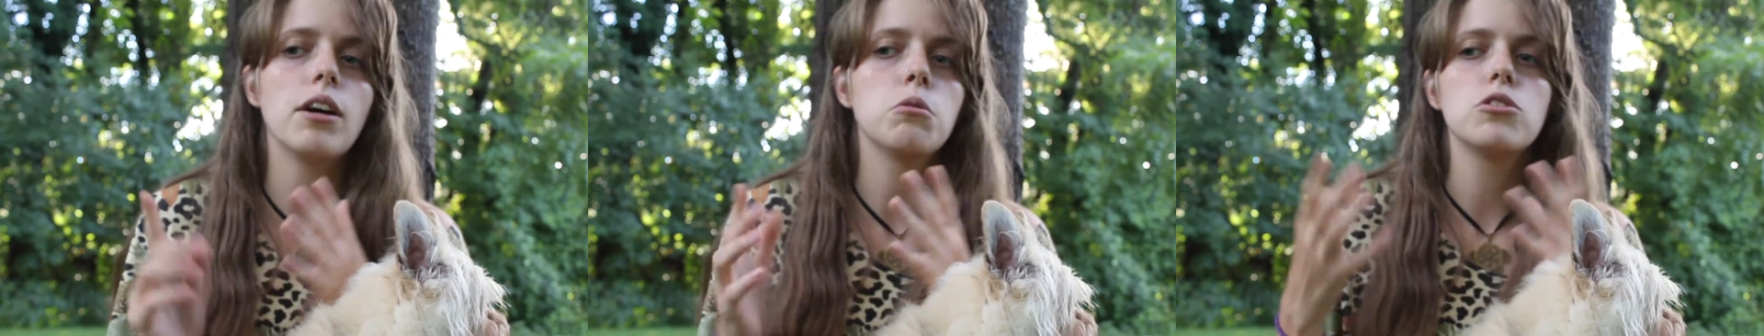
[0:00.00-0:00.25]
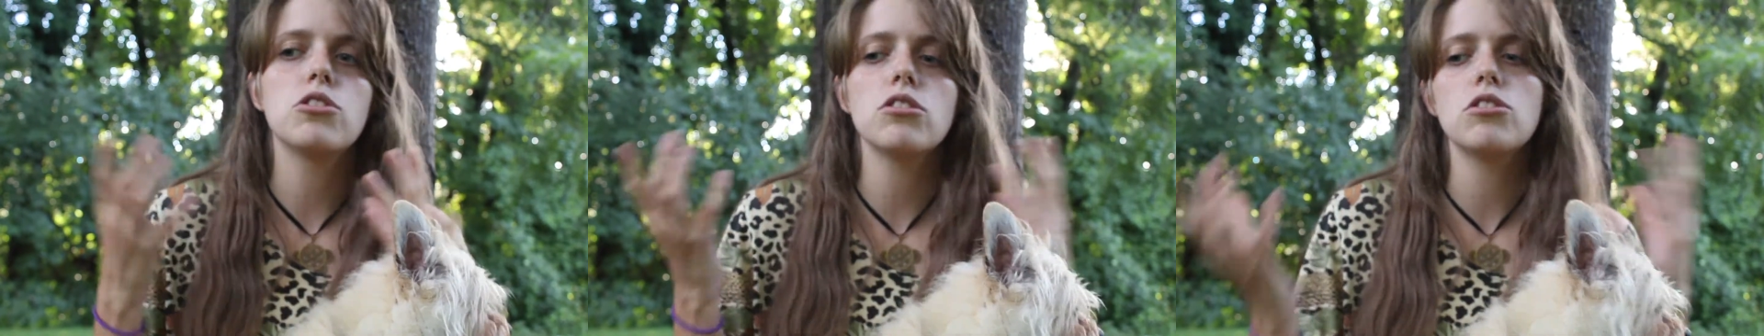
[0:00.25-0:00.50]
I
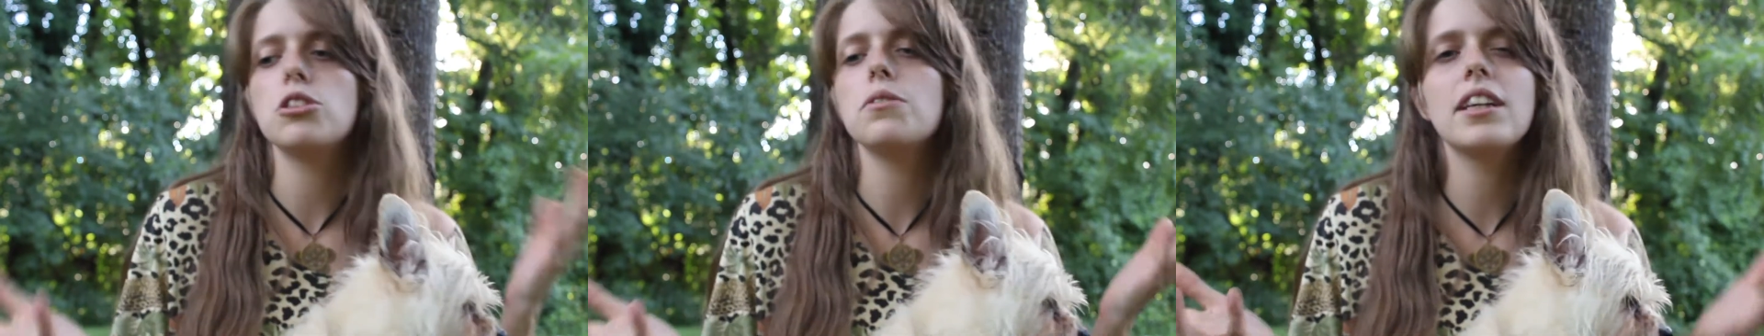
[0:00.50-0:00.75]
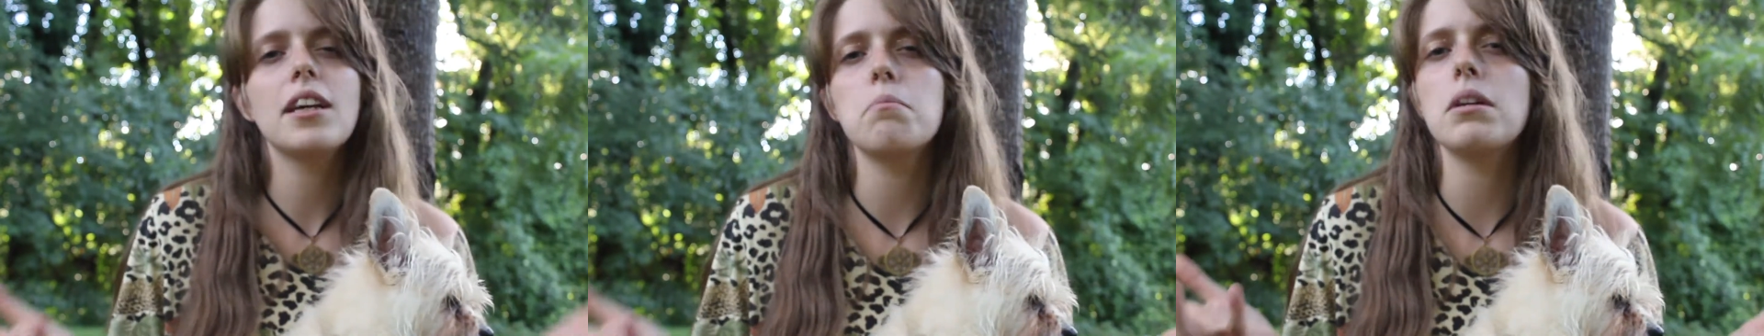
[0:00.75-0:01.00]
was just
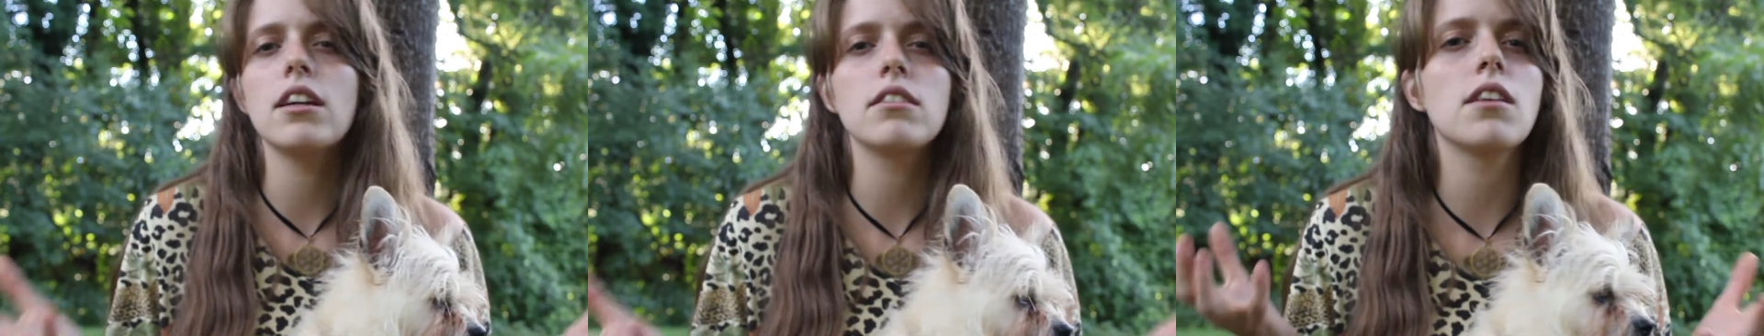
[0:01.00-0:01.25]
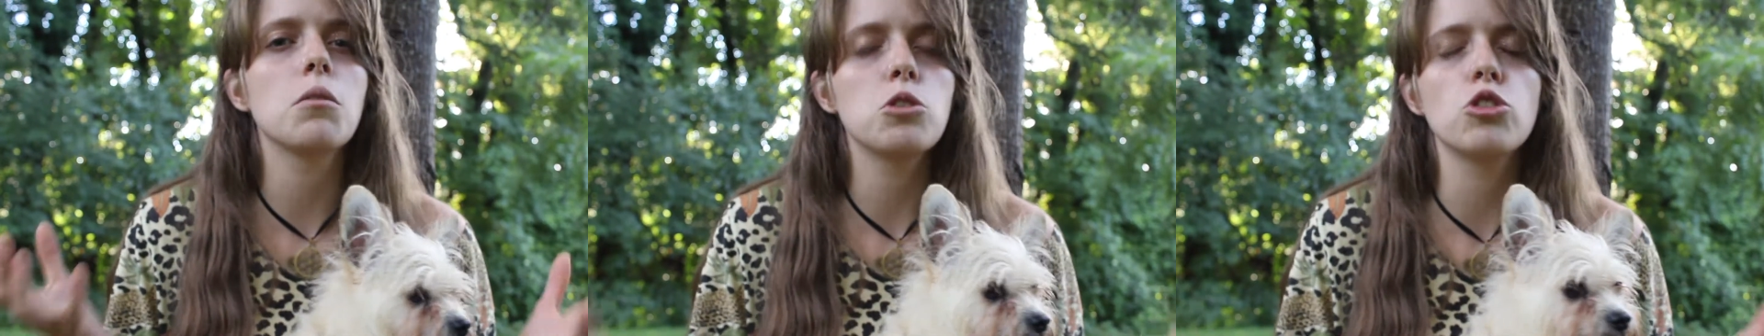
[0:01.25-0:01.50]
doing it
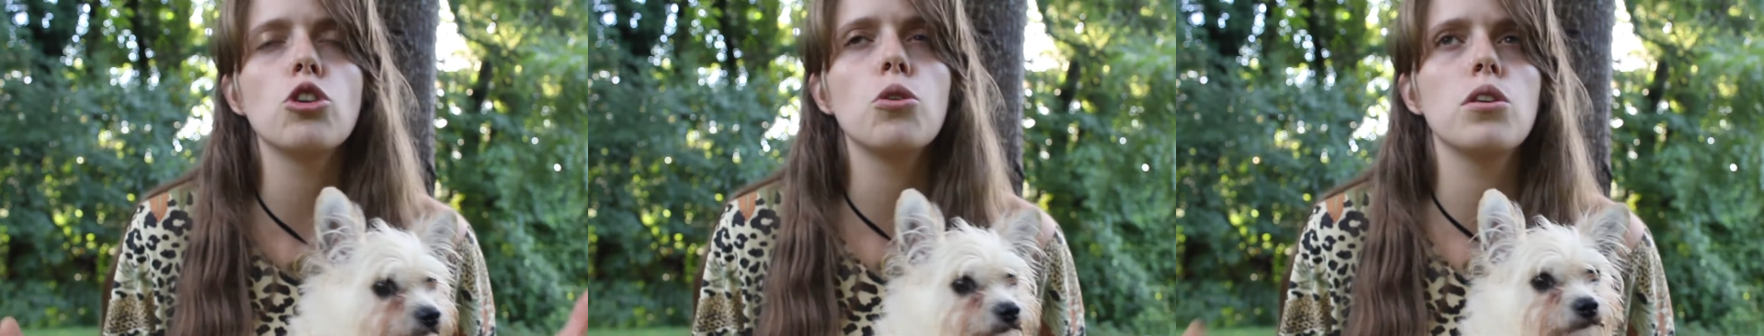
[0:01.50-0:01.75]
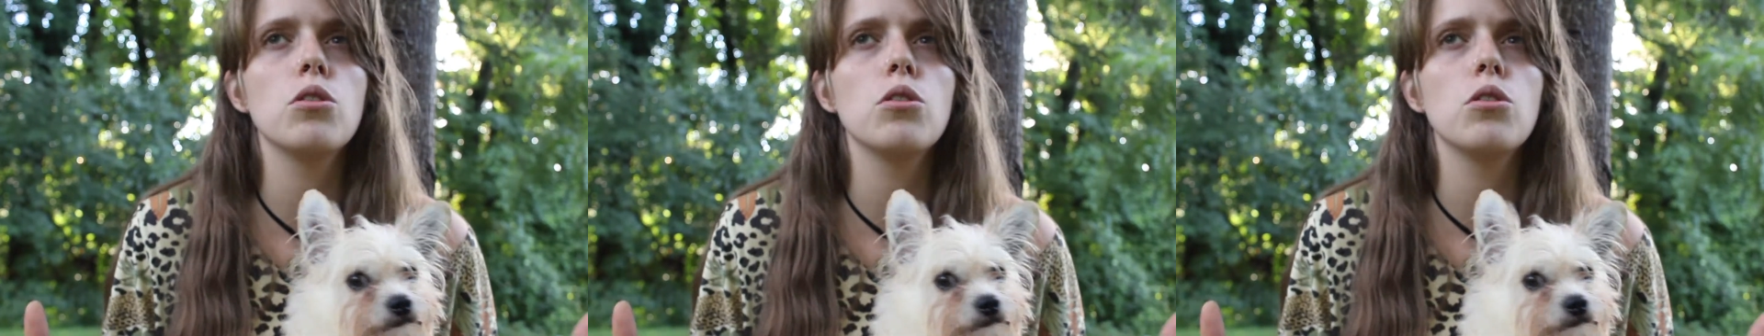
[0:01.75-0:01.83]
because I was so